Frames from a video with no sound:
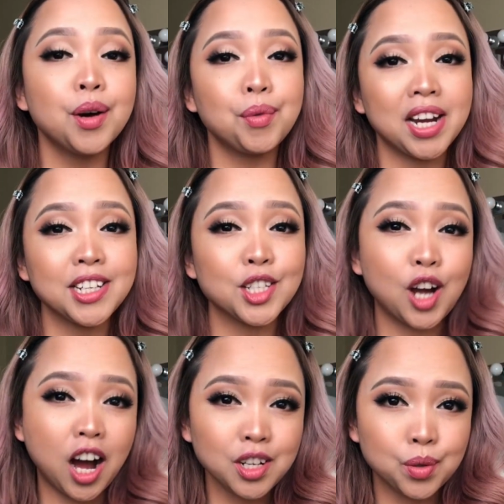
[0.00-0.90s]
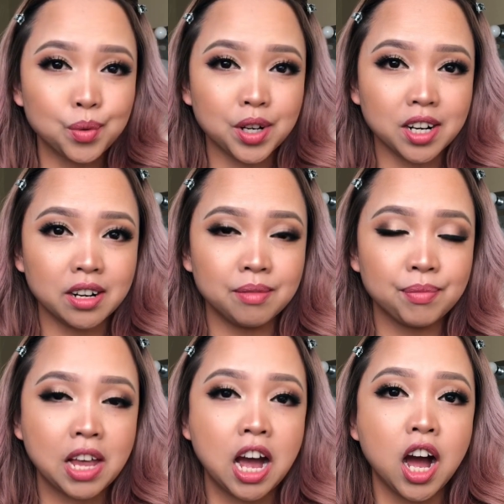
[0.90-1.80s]
What is contour?
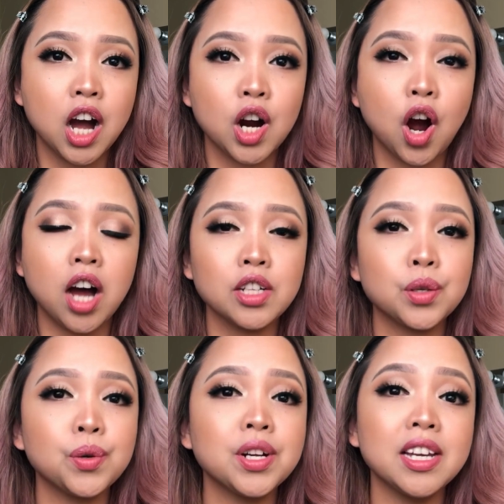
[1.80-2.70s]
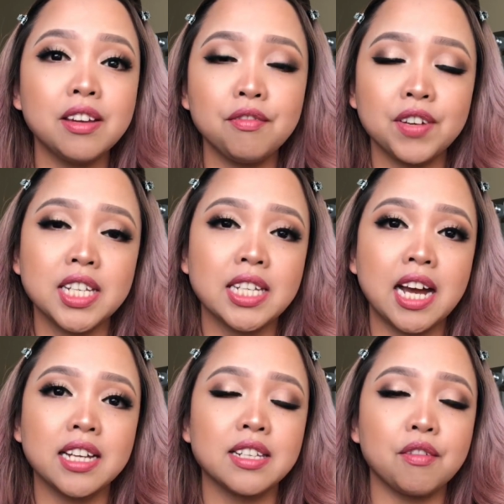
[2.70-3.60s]
Contour
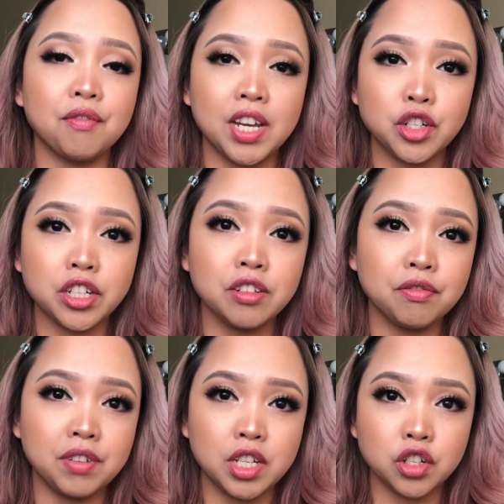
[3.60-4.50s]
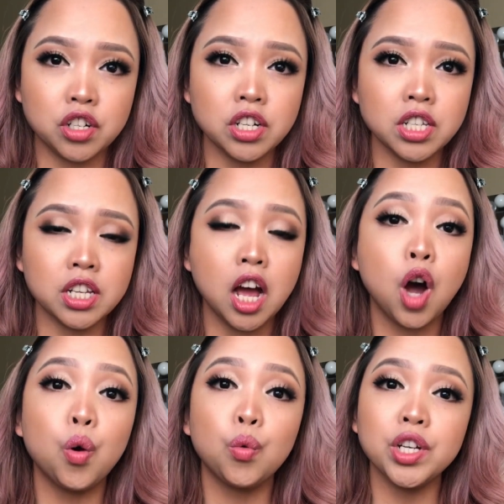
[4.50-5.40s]
emphasizes facial features
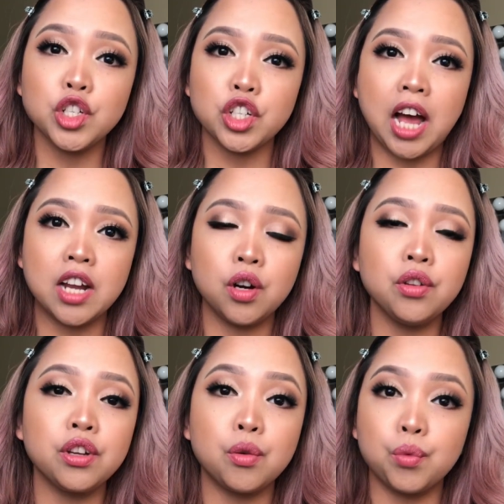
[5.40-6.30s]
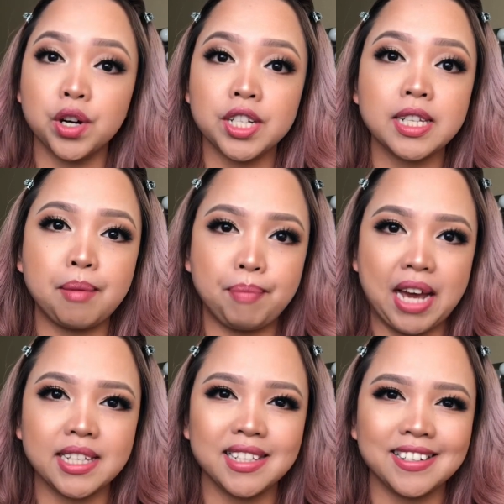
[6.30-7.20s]
with shadow that works
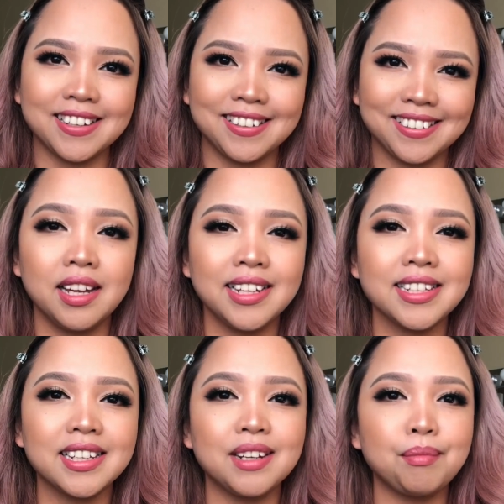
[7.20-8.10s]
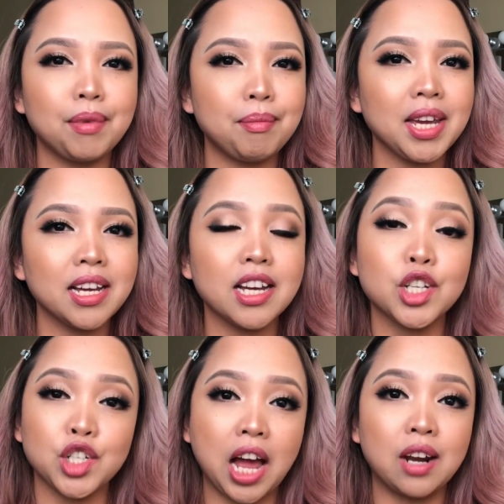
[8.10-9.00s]
best. It is gonna mimic a
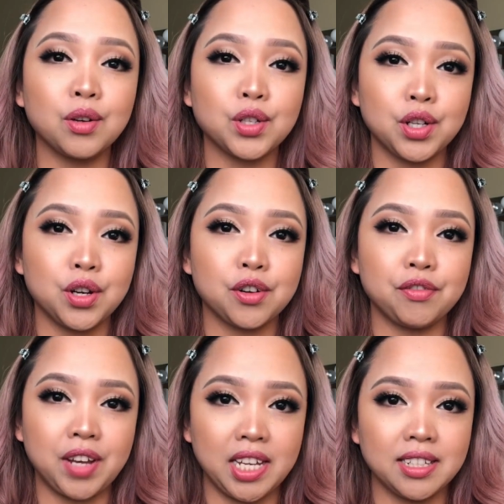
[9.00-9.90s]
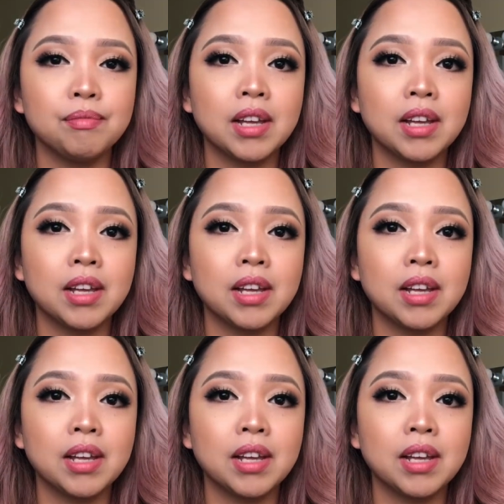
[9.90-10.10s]
shadow to your face.